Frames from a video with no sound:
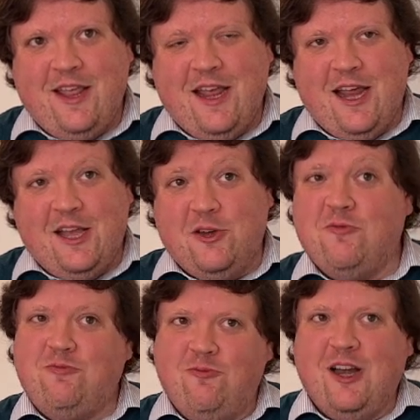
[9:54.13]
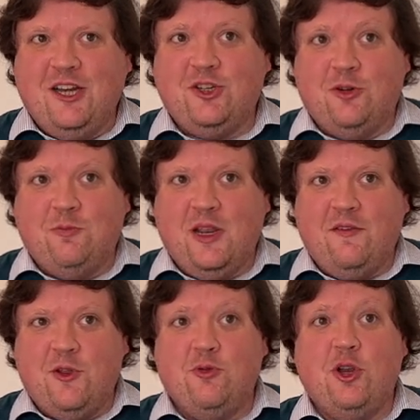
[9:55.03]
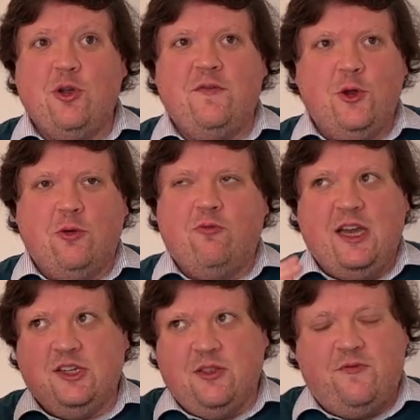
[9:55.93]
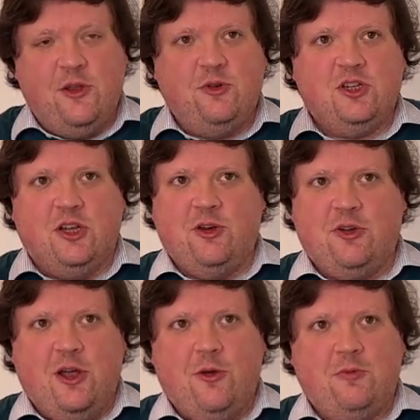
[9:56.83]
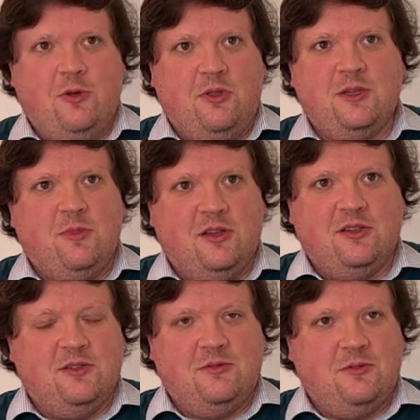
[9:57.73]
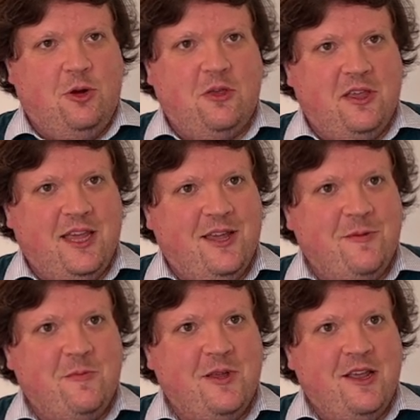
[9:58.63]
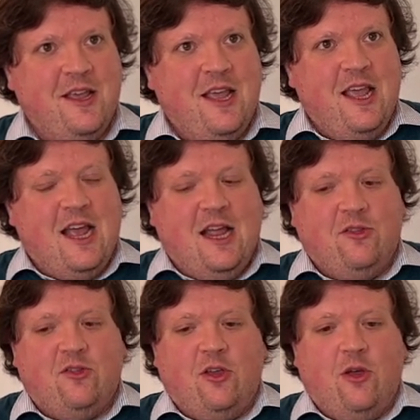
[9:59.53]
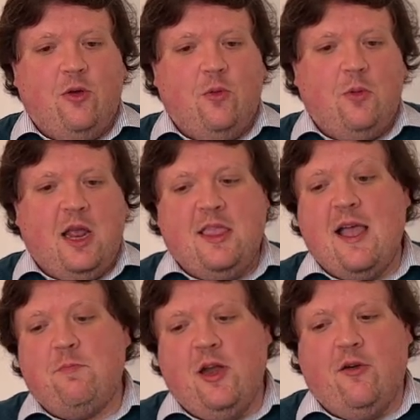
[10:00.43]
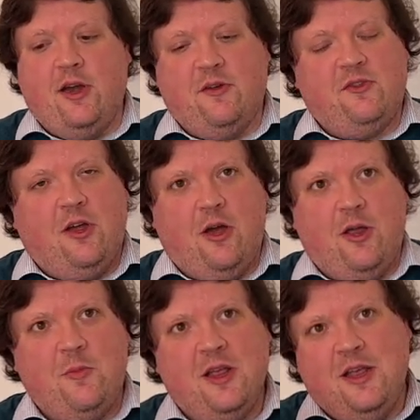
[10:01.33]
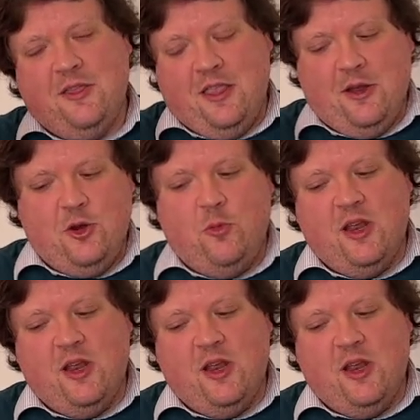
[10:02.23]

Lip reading: and you really shouldn't be. If you could read the future, you'd know, well, this person's gone at the game. And so in that period of time, that you'll be